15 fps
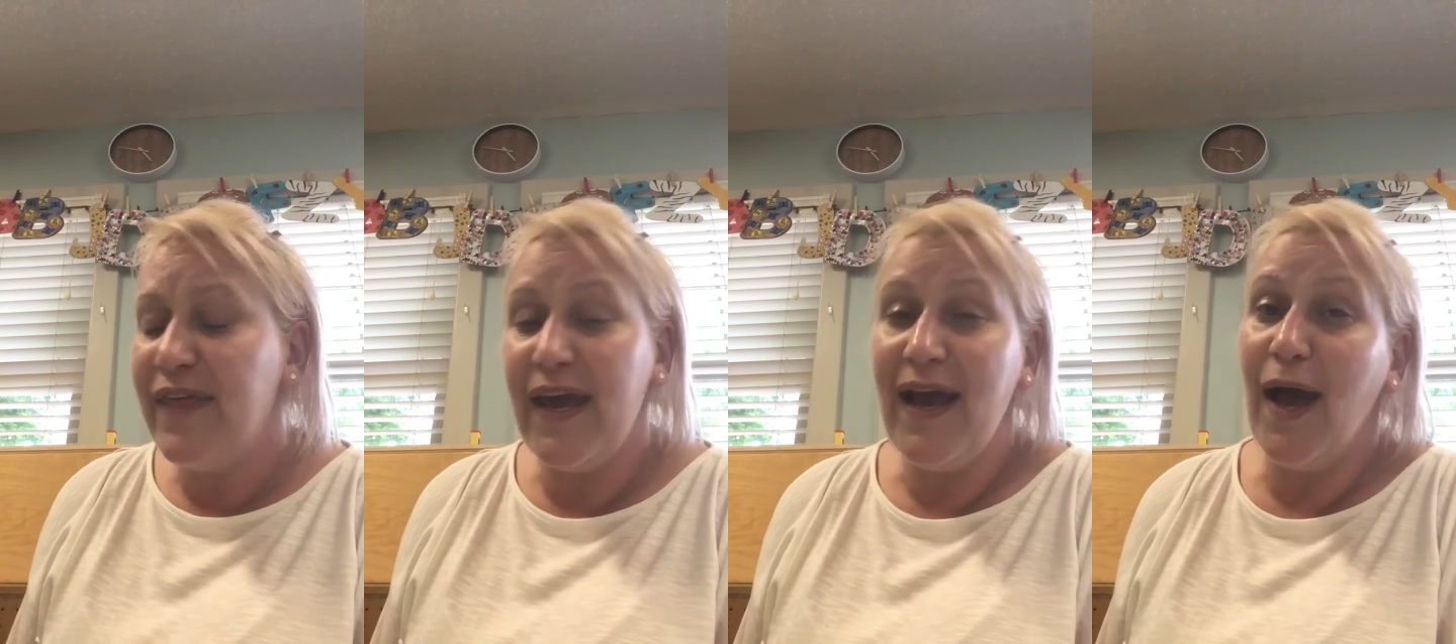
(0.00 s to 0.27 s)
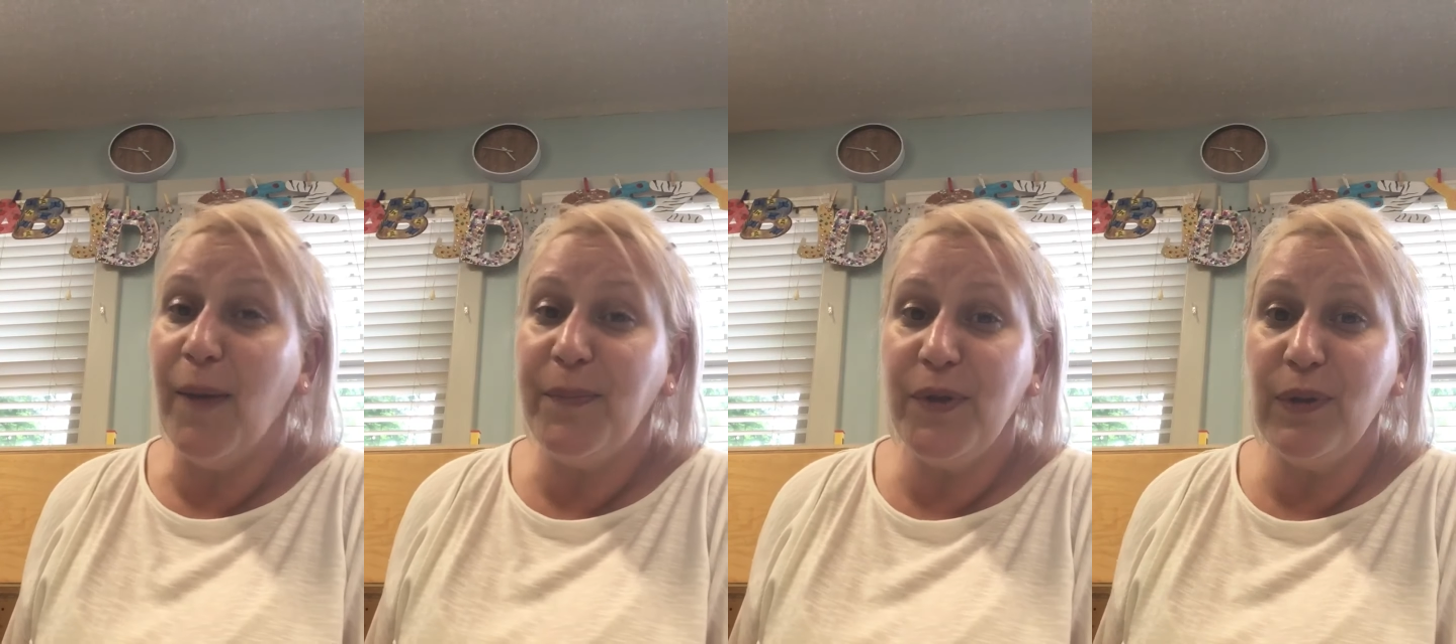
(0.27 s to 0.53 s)

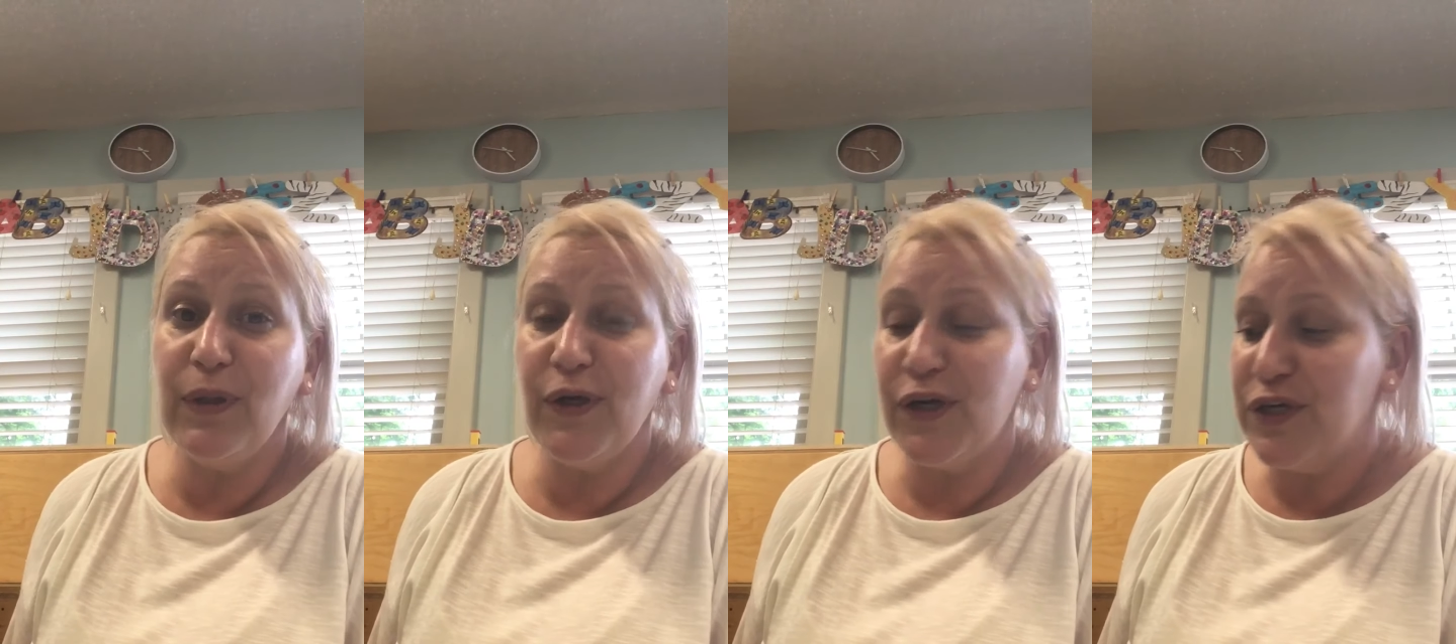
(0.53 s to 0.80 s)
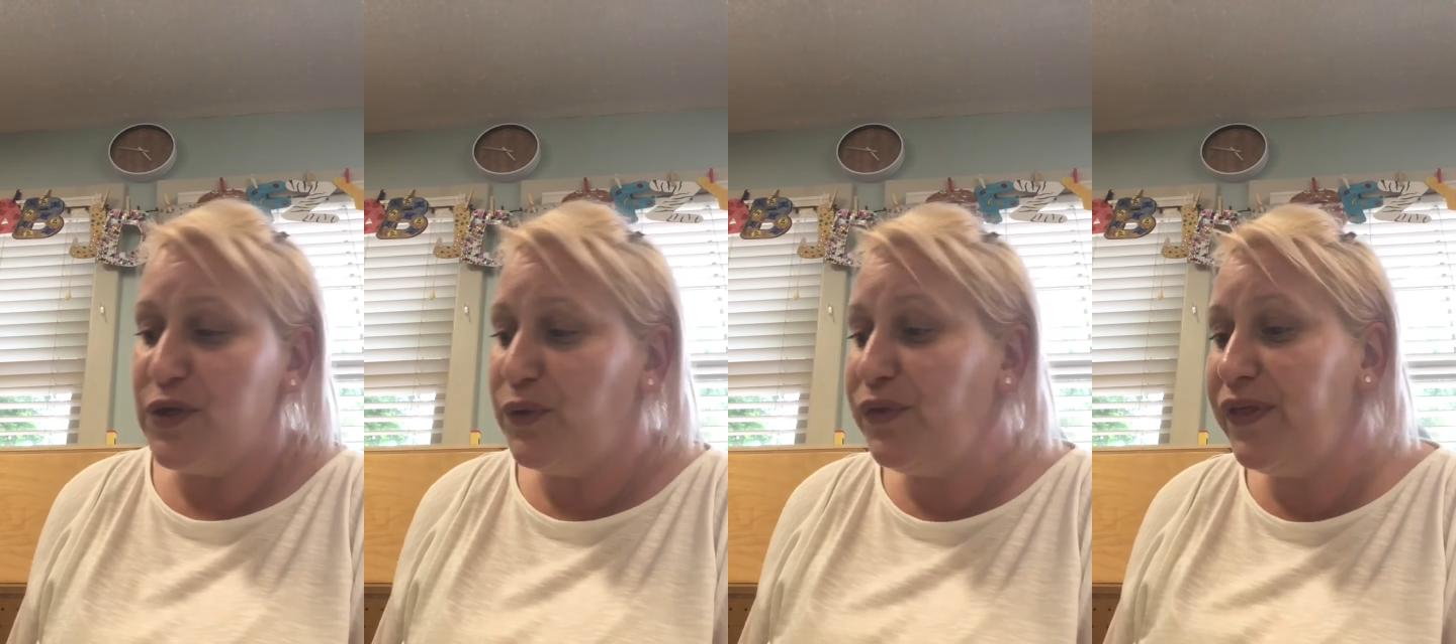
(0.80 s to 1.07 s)
help you learn
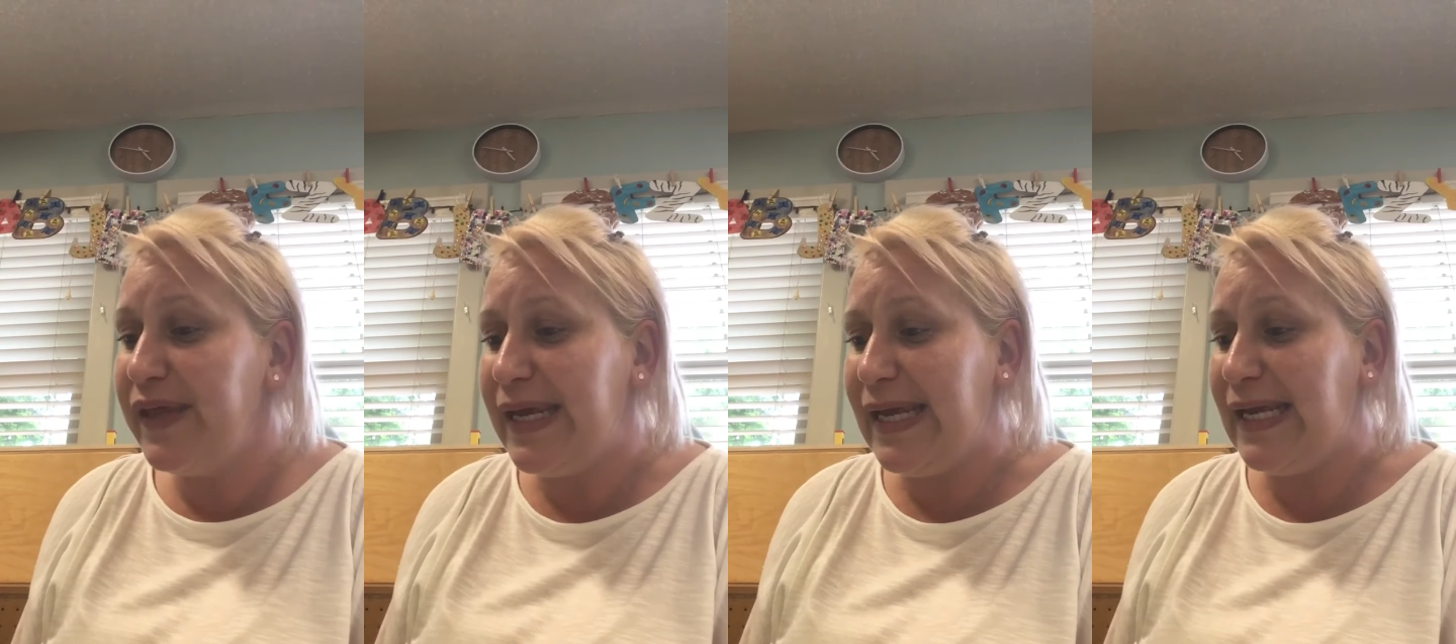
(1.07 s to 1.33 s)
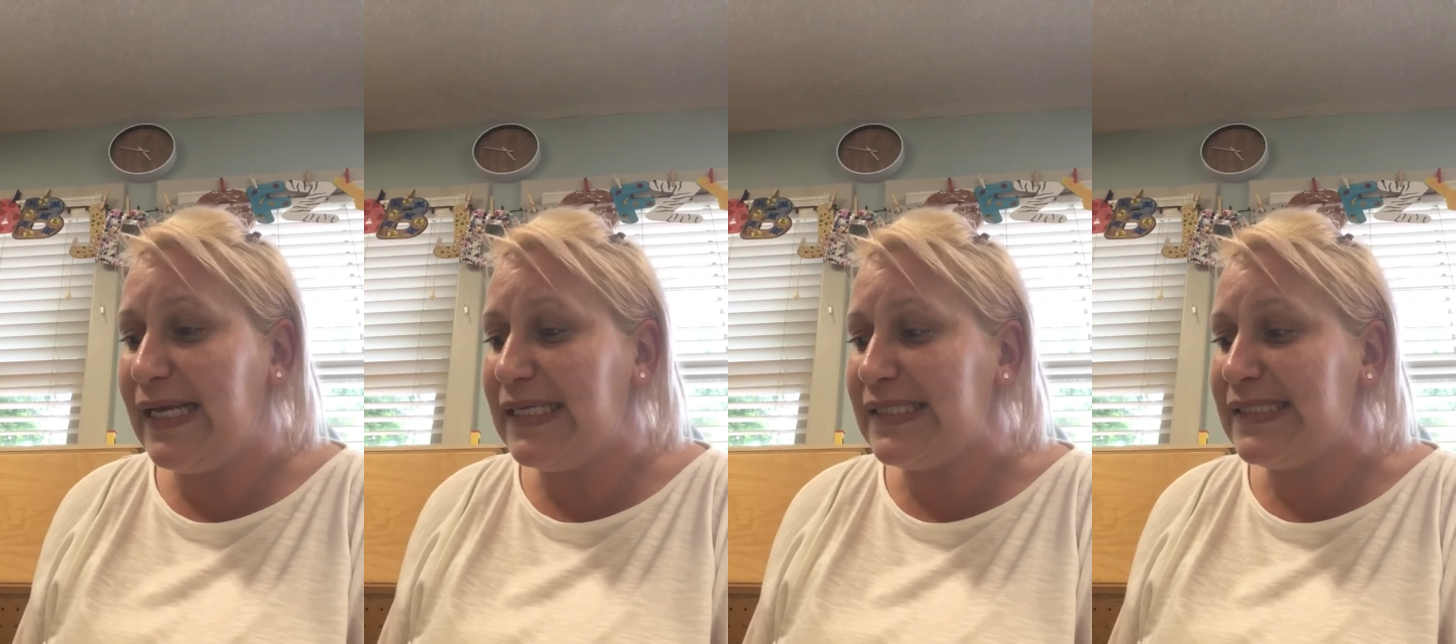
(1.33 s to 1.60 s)
new
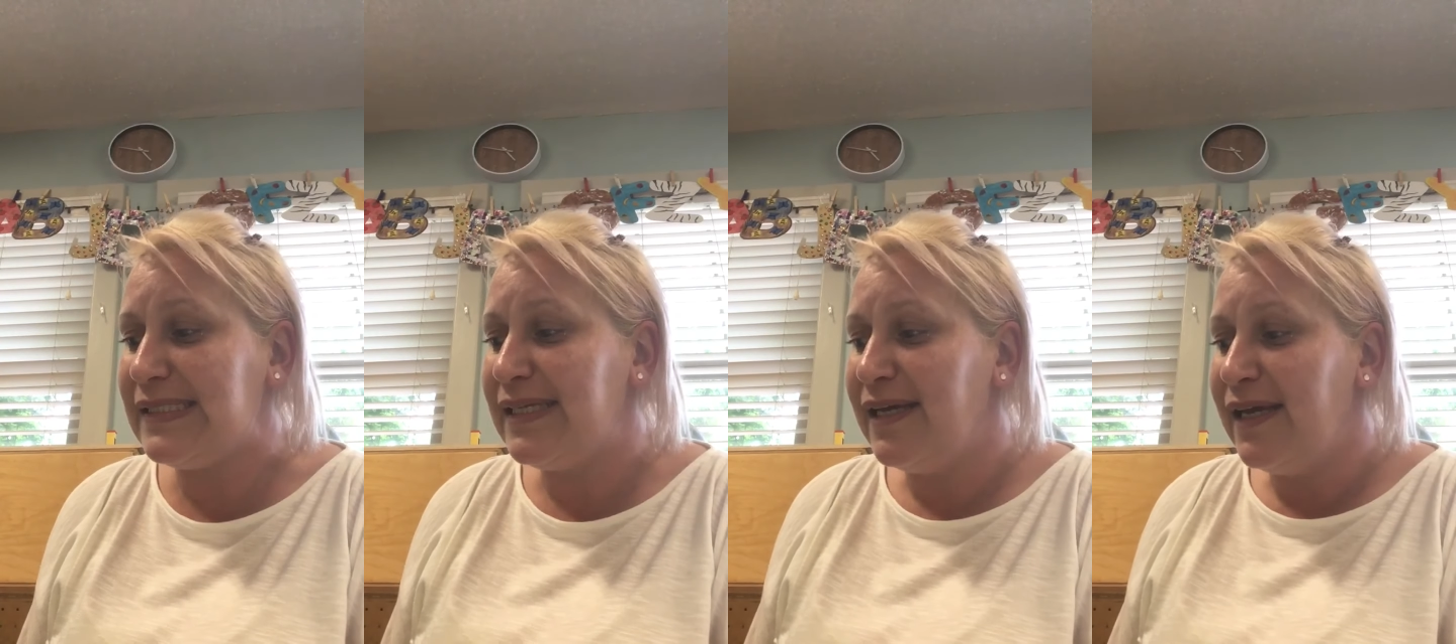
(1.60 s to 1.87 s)
things